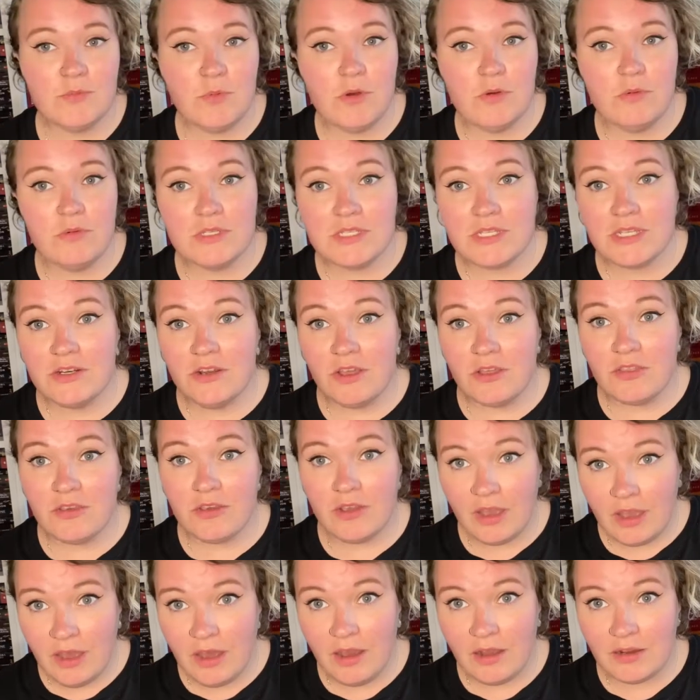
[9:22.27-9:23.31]
book was another
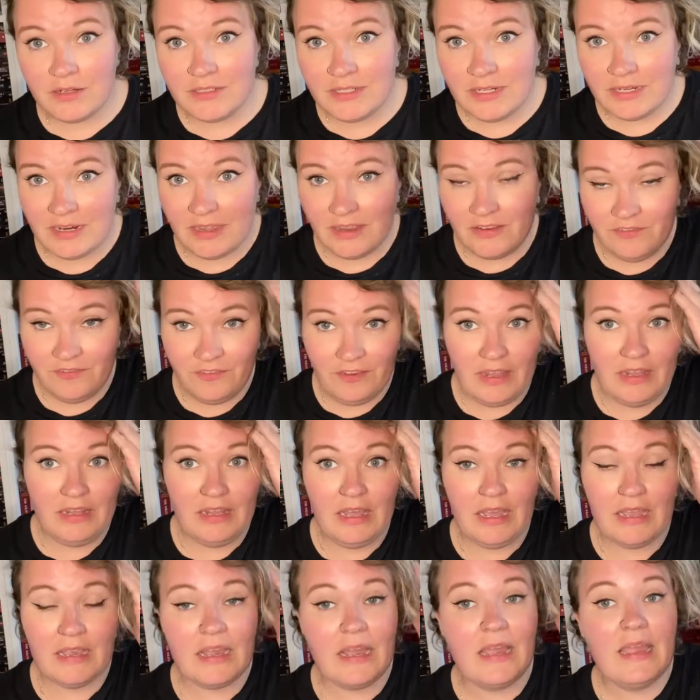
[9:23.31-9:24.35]
arc that I felt
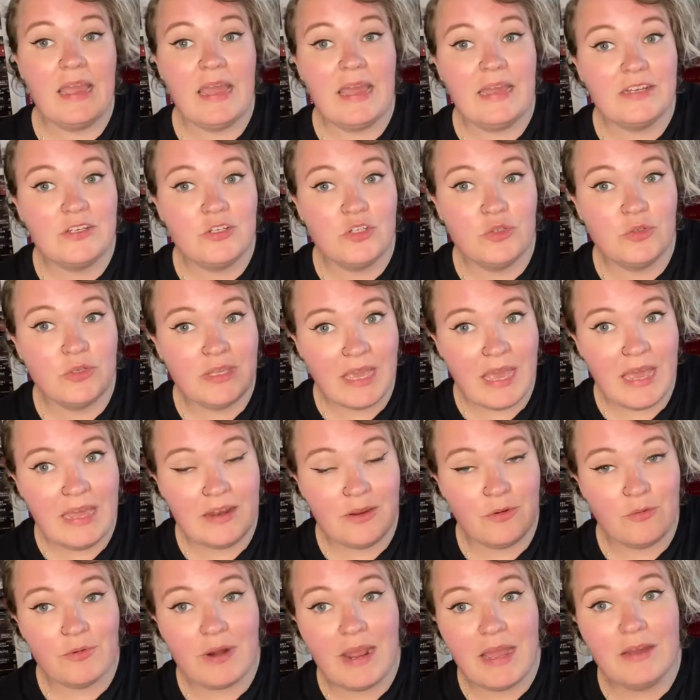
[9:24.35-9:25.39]
like I had to get
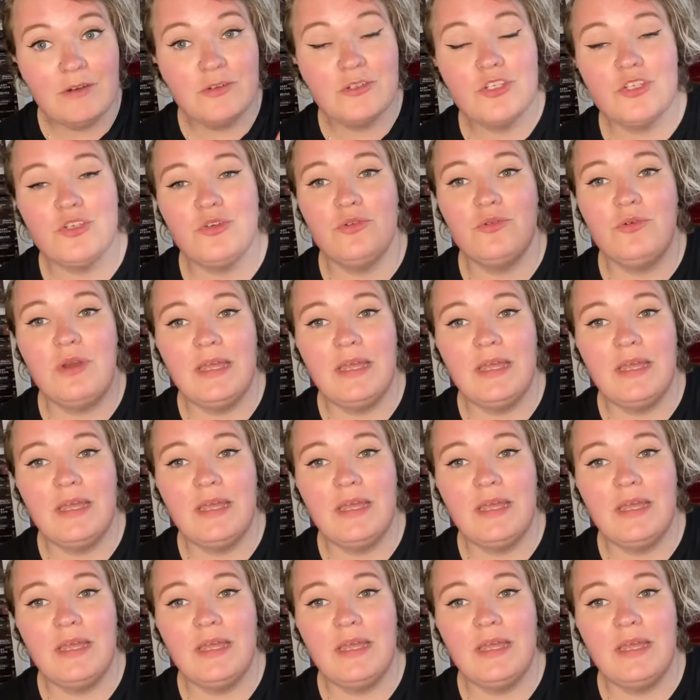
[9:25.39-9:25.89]
around to,